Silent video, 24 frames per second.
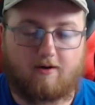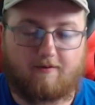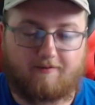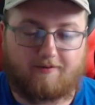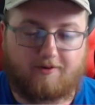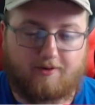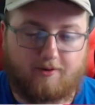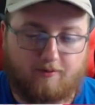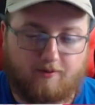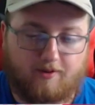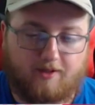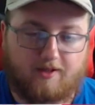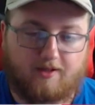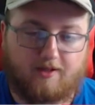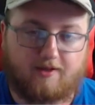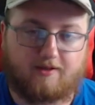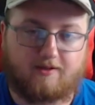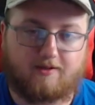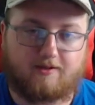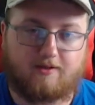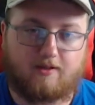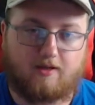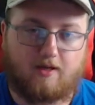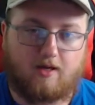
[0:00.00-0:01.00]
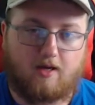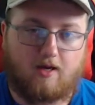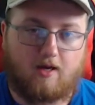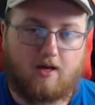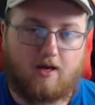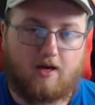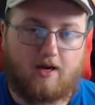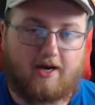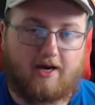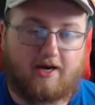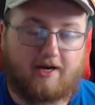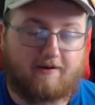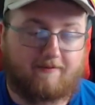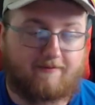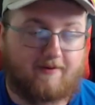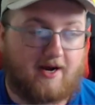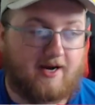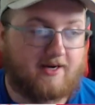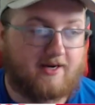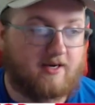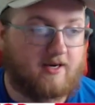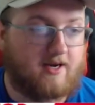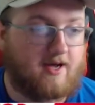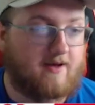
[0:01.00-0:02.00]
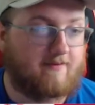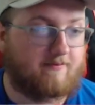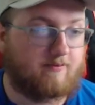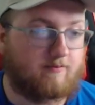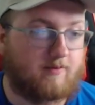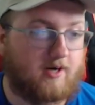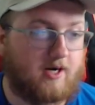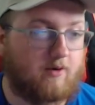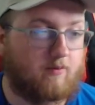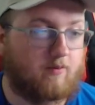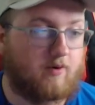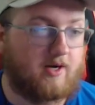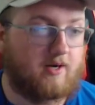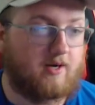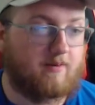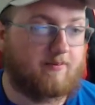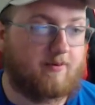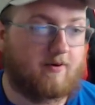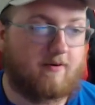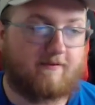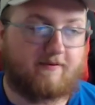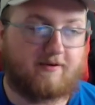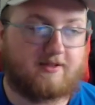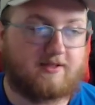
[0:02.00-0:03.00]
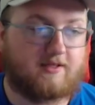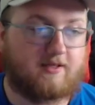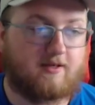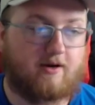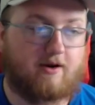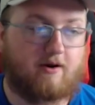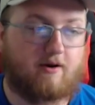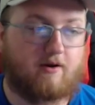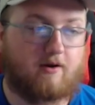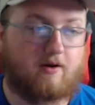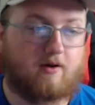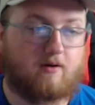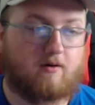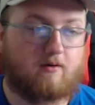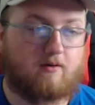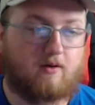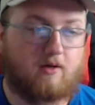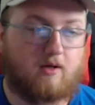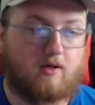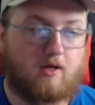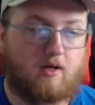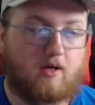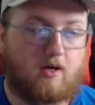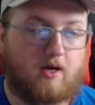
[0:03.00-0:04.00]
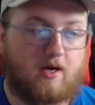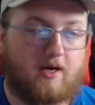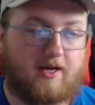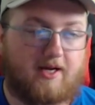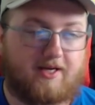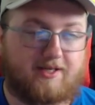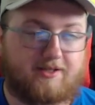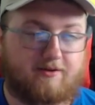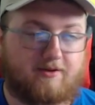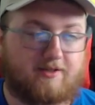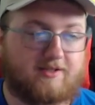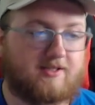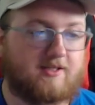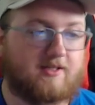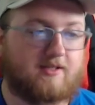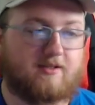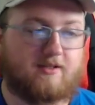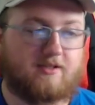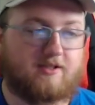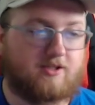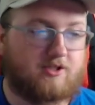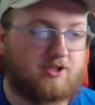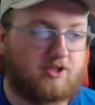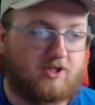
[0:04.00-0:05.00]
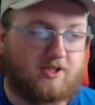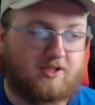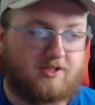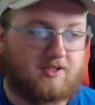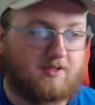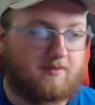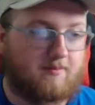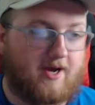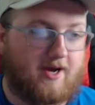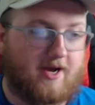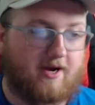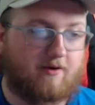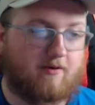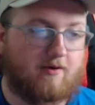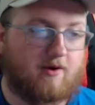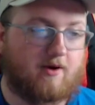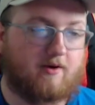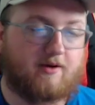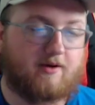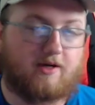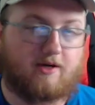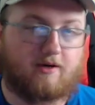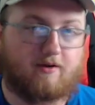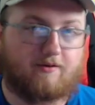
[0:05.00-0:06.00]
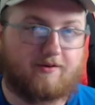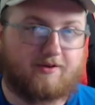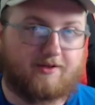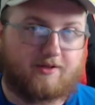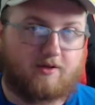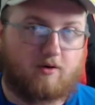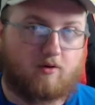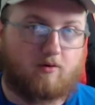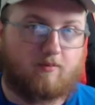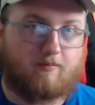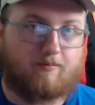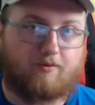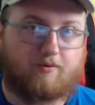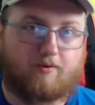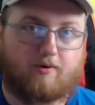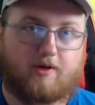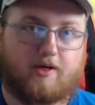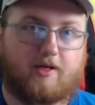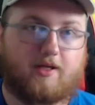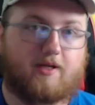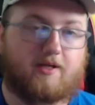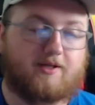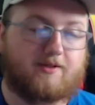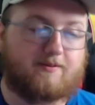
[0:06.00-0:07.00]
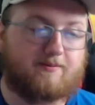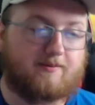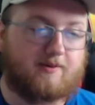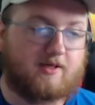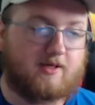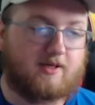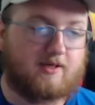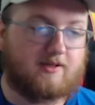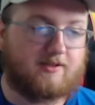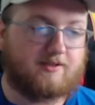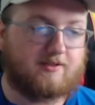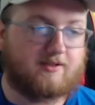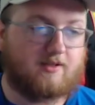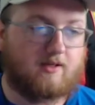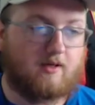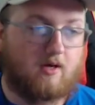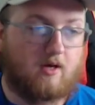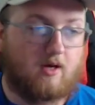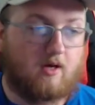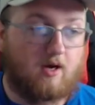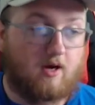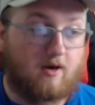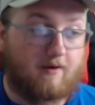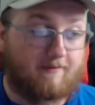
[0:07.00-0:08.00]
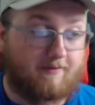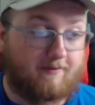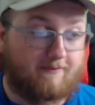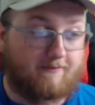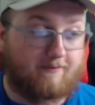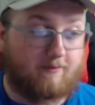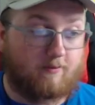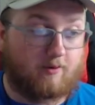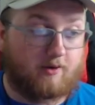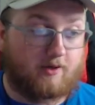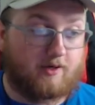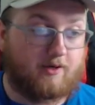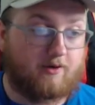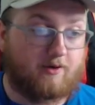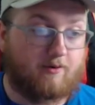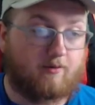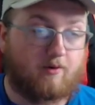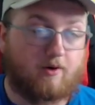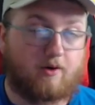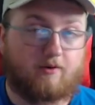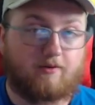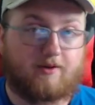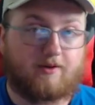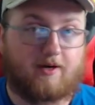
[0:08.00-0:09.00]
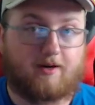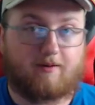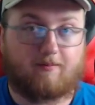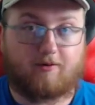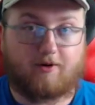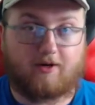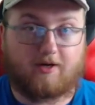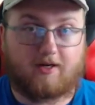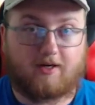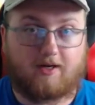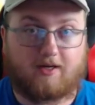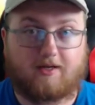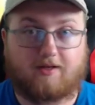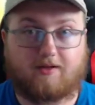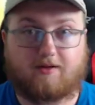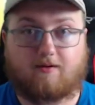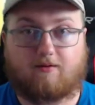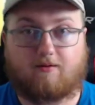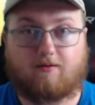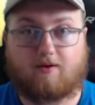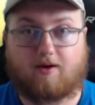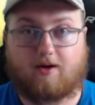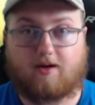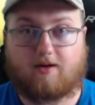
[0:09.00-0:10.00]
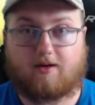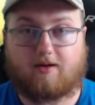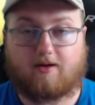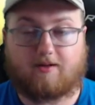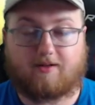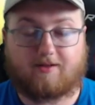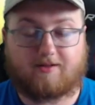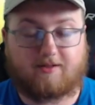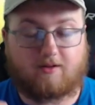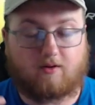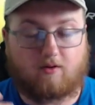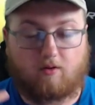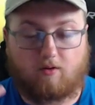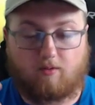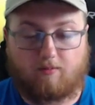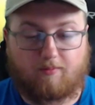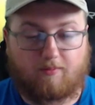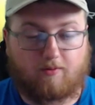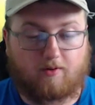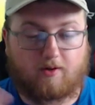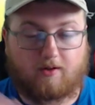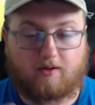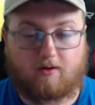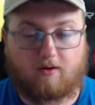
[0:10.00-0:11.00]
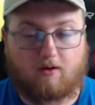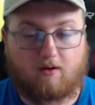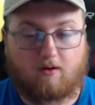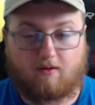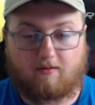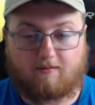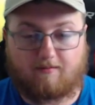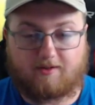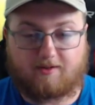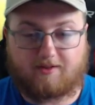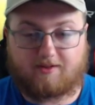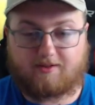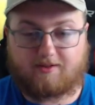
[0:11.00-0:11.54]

doing this. And if I could have it my way, perfect scenario, and that's what I said, this cheesy background here, this whole point is because of the fork in the road that I'm running into right now. That's the whole point in all of this.